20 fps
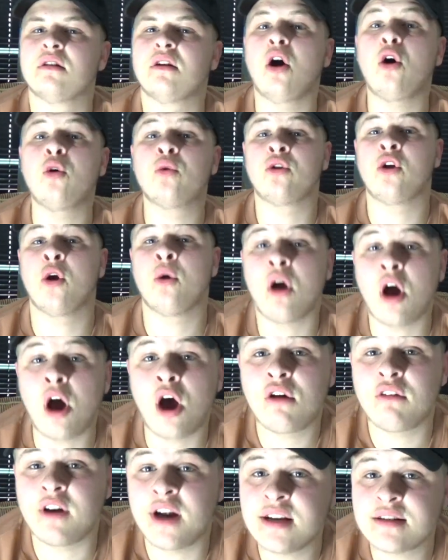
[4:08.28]
Oh no,
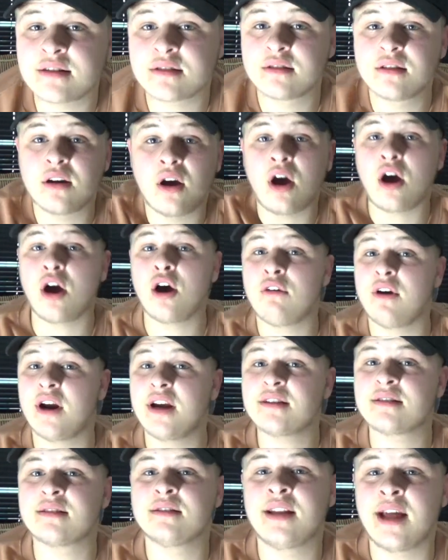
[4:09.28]
RS.
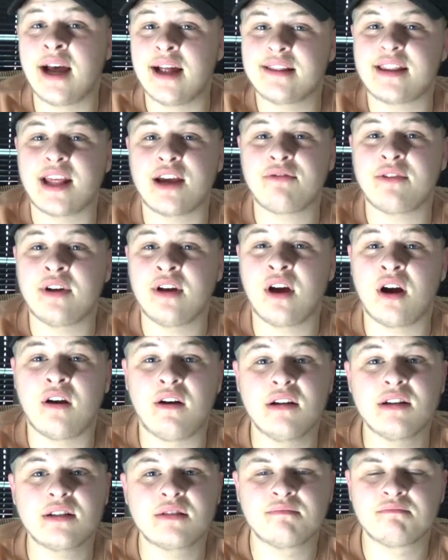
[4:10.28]
Nah, definitely
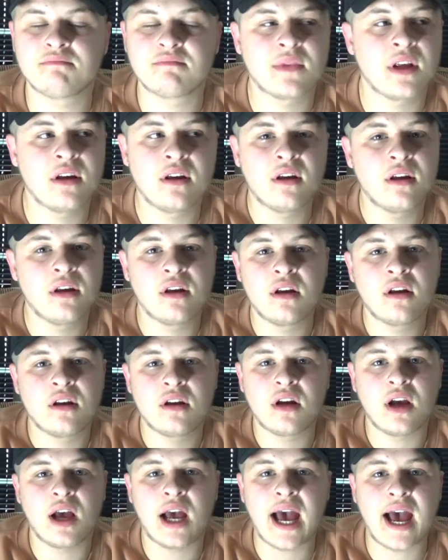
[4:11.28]
RS.
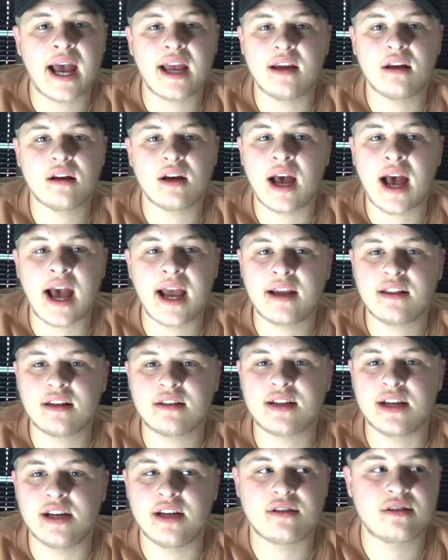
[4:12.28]
Hate the
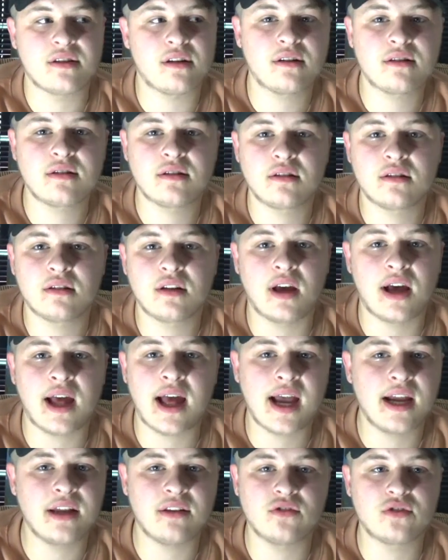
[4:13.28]
teachers. I
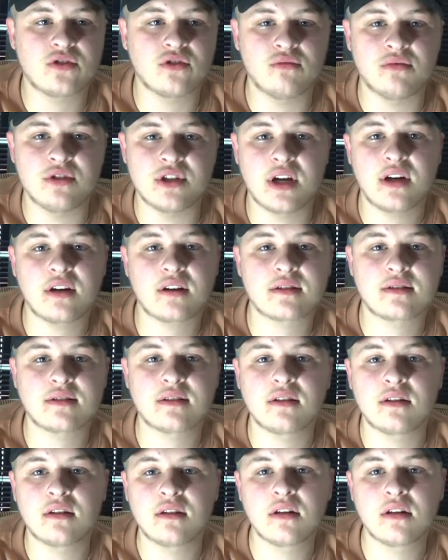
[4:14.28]
hate the subjects.